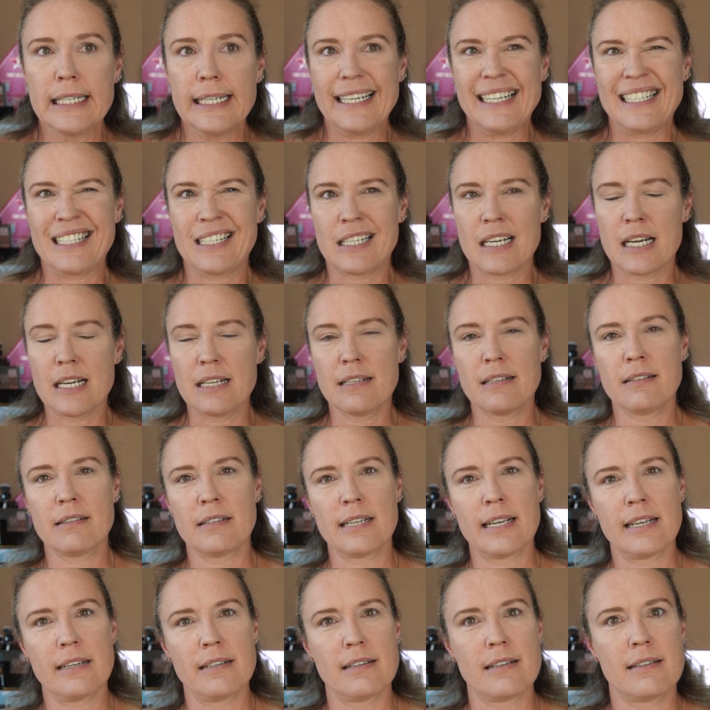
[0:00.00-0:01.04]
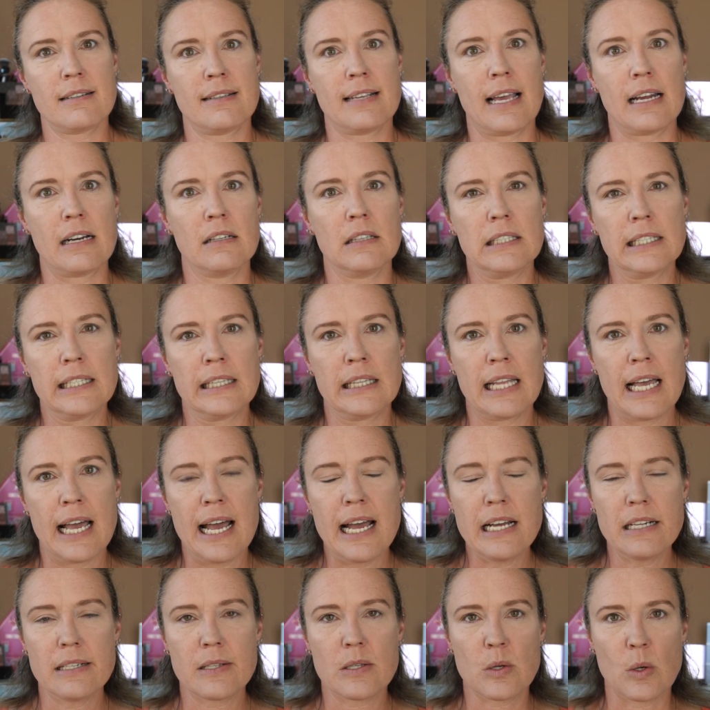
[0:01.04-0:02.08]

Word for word: it does tend to settle in that,